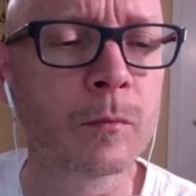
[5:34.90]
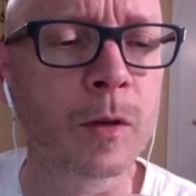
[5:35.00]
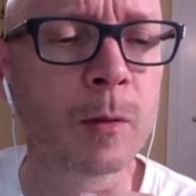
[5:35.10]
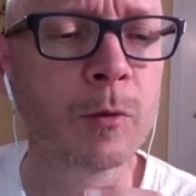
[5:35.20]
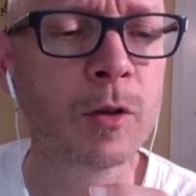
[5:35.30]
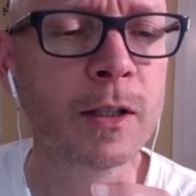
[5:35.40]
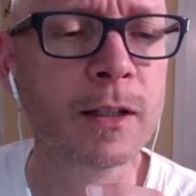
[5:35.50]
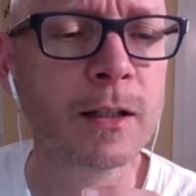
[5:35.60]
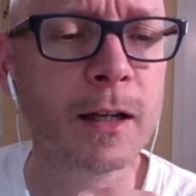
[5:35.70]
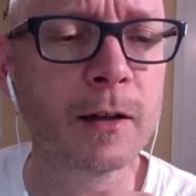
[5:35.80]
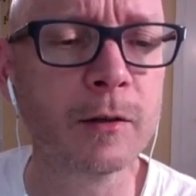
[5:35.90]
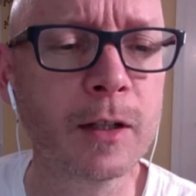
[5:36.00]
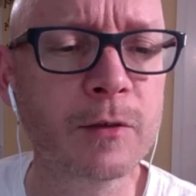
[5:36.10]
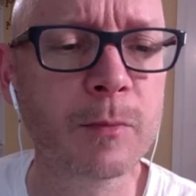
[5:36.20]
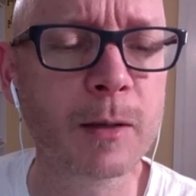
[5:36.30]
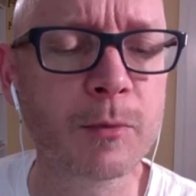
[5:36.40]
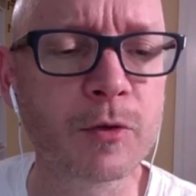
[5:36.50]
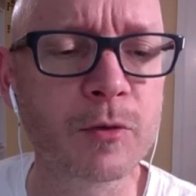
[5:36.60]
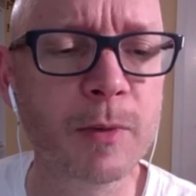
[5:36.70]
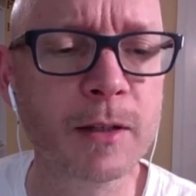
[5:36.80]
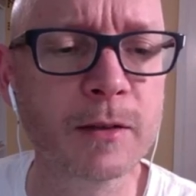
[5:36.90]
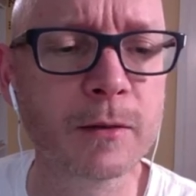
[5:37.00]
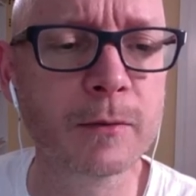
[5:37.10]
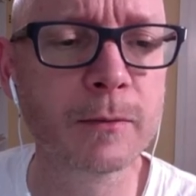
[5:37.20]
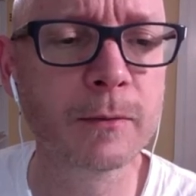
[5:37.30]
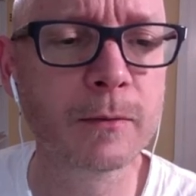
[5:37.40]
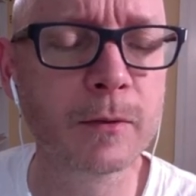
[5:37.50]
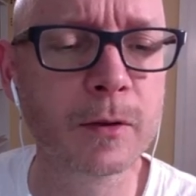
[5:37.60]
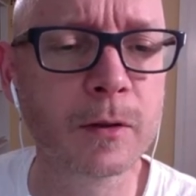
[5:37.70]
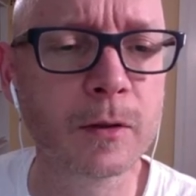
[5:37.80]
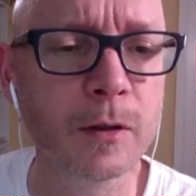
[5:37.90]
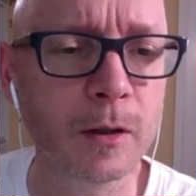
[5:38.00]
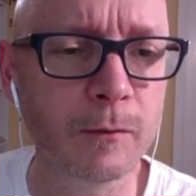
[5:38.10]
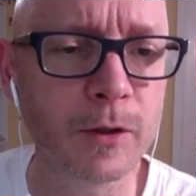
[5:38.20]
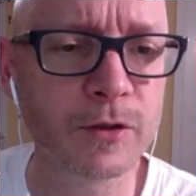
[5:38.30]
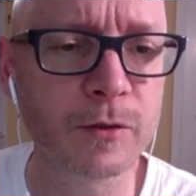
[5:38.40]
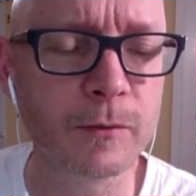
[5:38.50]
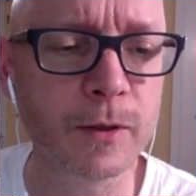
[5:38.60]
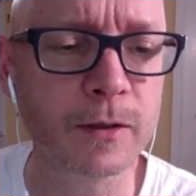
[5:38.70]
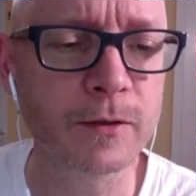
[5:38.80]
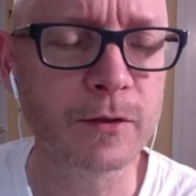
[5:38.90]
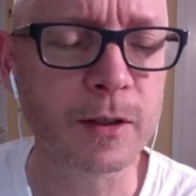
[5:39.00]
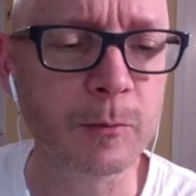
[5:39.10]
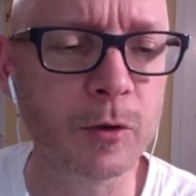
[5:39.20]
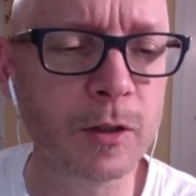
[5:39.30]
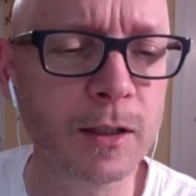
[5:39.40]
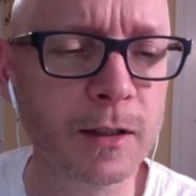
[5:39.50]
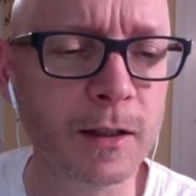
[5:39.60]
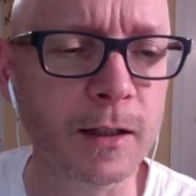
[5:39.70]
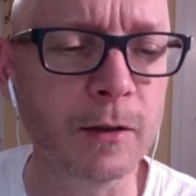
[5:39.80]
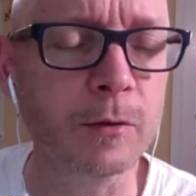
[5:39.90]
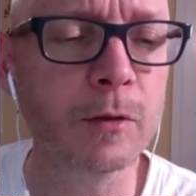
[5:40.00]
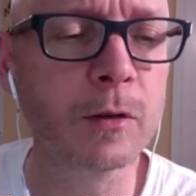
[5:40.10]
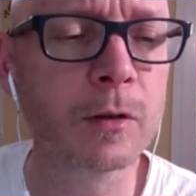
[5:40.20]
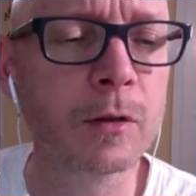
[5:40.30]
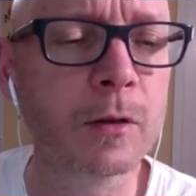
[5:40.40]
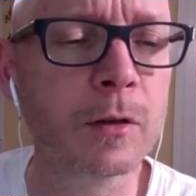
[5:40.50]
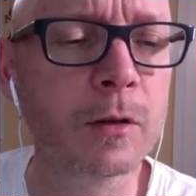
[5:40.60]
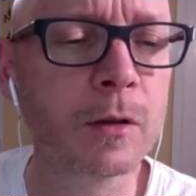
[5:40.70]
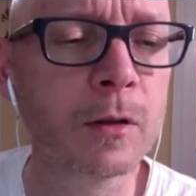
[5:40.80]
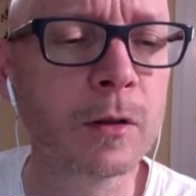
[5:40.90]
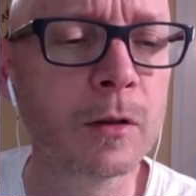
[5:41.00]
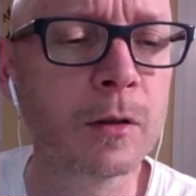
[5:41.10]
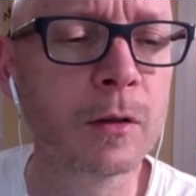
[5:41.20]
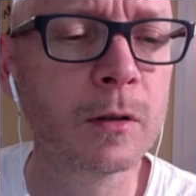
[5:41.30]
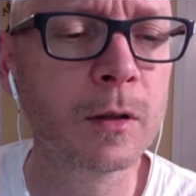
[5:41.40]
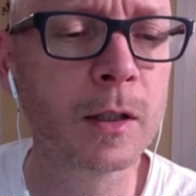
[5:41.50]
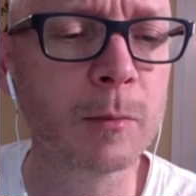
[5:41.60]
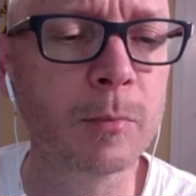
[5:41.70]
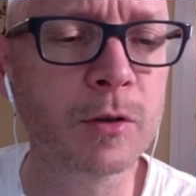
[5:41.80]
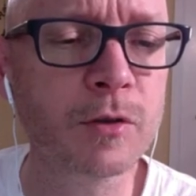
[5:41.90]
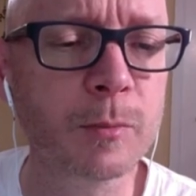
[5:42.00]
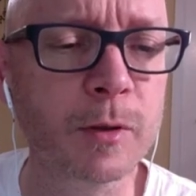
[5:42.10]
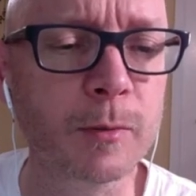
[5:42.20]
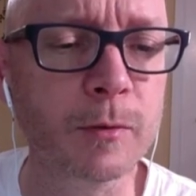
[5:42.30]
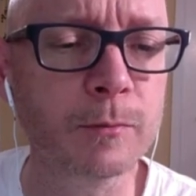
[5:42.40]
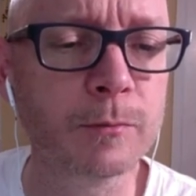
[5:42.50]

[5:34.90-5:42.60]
I'm looking down. That's my perspective of this event, is that I'm looking down at a bunch of people.